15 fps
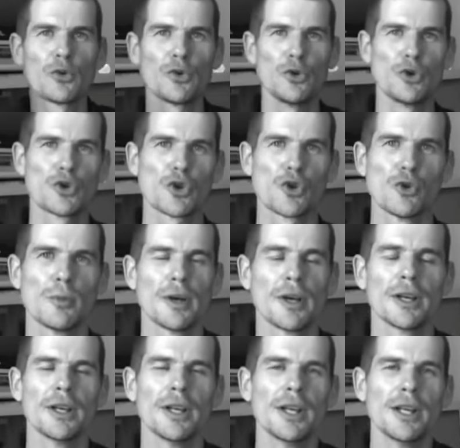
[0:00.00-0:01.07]

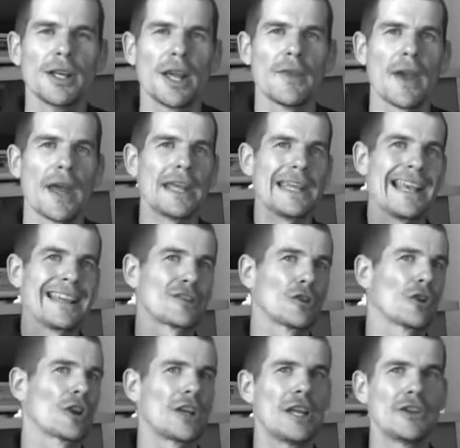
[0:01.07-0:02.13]
YouTuber in that he gets a
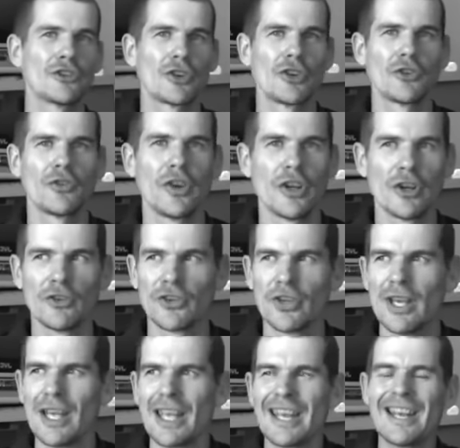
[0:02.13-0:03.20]
lot of hits on his videos.
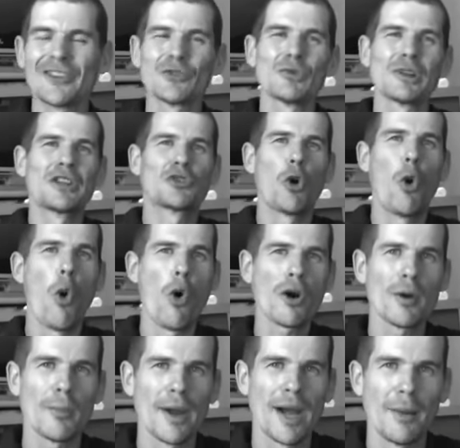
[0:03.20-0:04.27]
He doesn't really
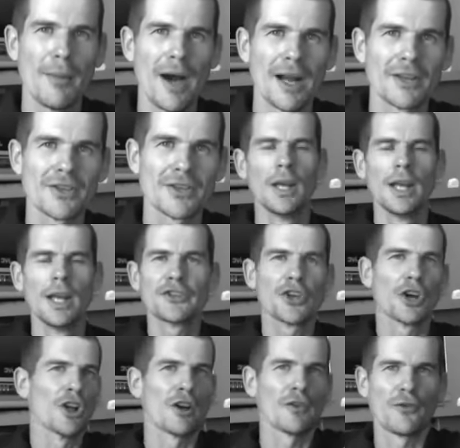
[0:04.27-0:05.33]
talk about much. He's
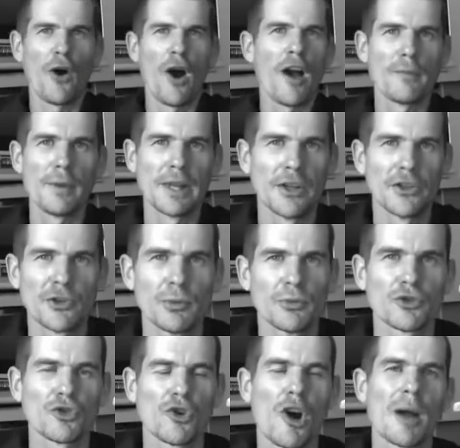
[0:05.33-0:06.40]
got like 5 million
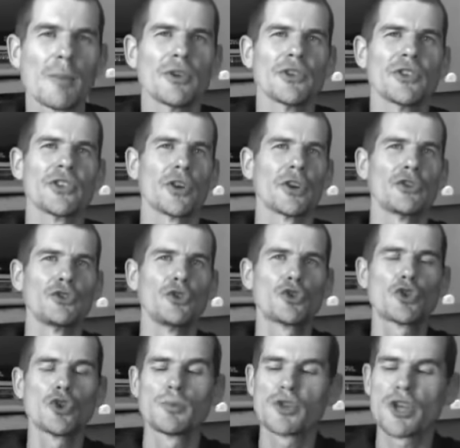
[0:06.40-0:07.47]
subscribers on his
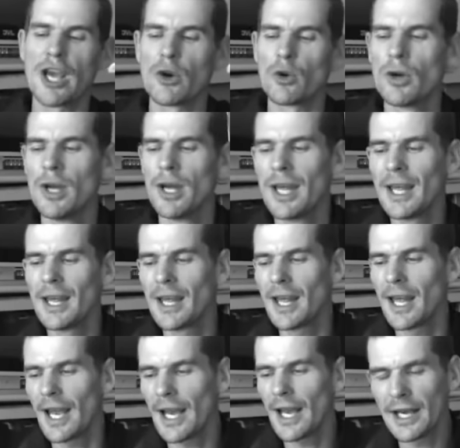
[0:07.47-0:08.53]
YouTube channel,
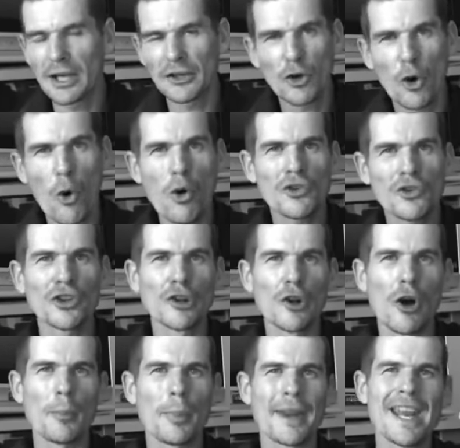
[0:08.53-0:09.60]
and he talks a
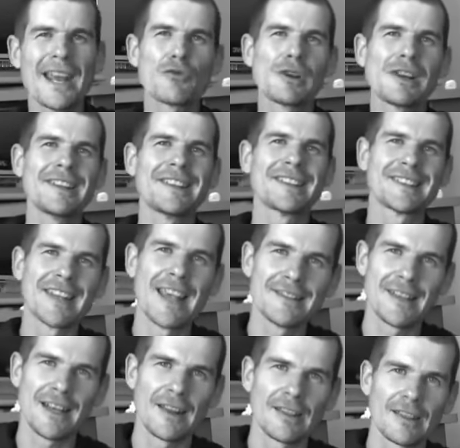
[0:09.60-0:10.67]
lot, but he never really
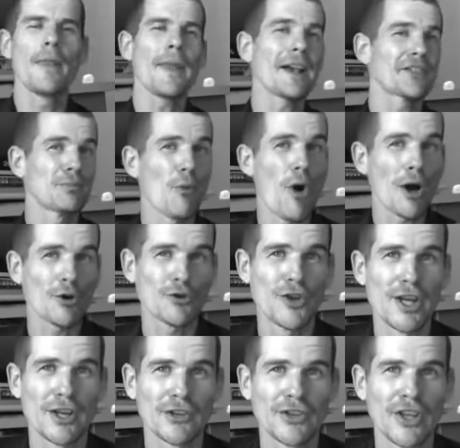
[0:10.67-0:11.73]
says anything. That's my
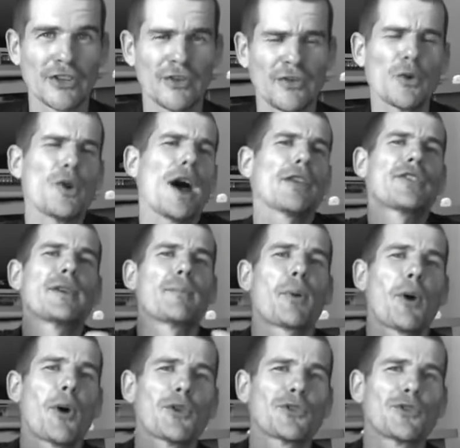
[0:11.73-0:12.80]
critique of Sxephil. Nothing
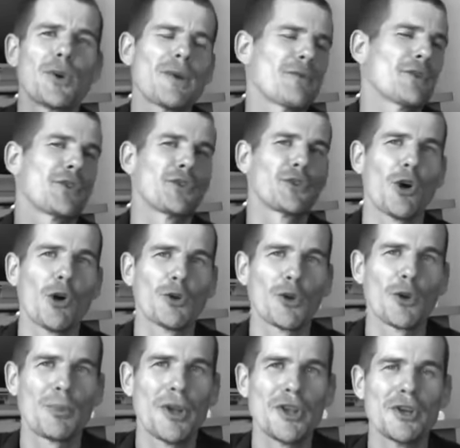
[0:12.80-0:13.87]
personal. Everyone's entitled to
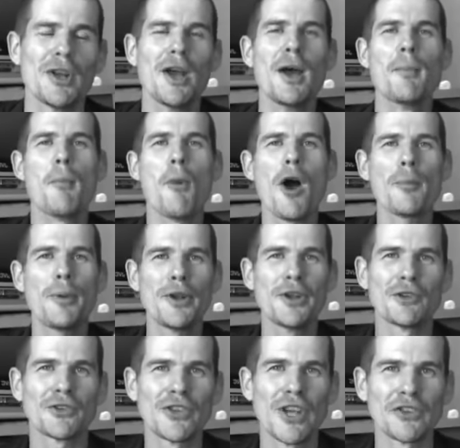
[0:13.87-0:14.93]
their opinion. My
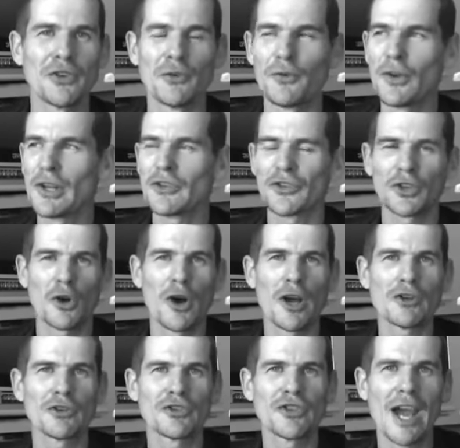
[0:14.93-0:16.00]
opinion of Sxephil is a
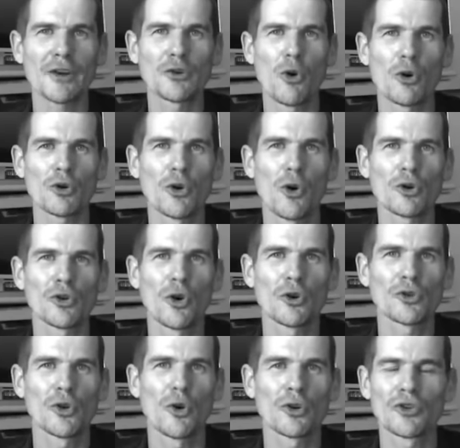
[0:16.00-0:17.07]
guy just
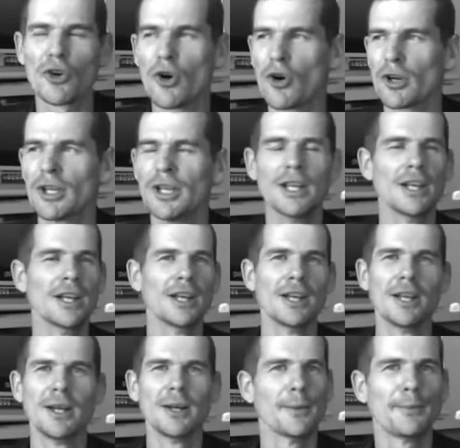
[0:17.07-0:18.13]
talk.
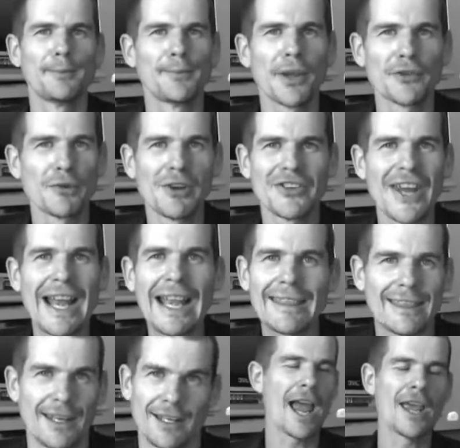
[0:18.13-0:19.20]
Doesn't really say
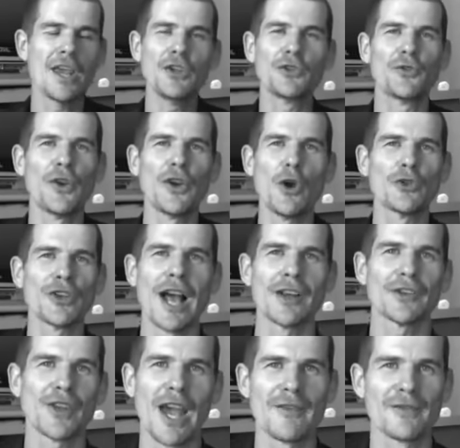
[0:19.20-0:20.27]
anything. His videos
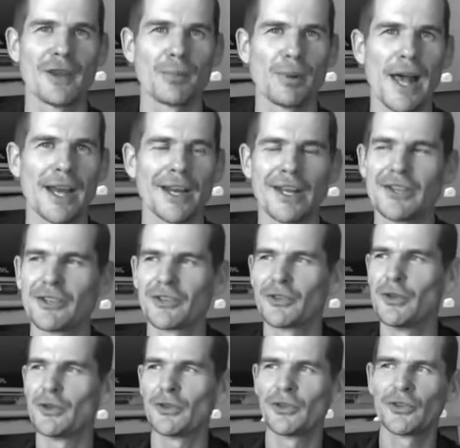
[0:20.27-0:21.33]
aren't saving the planet. He just
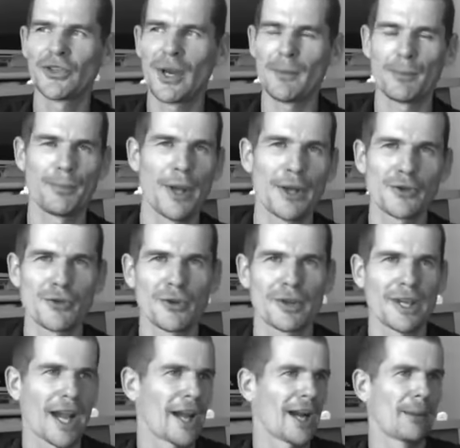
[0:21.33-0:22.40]
uses some picture of
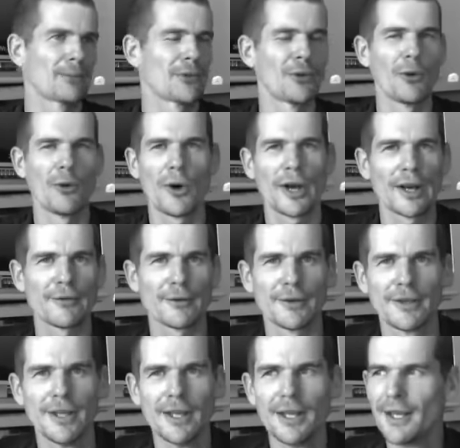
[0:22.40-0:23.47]
Kate Upton or whatever and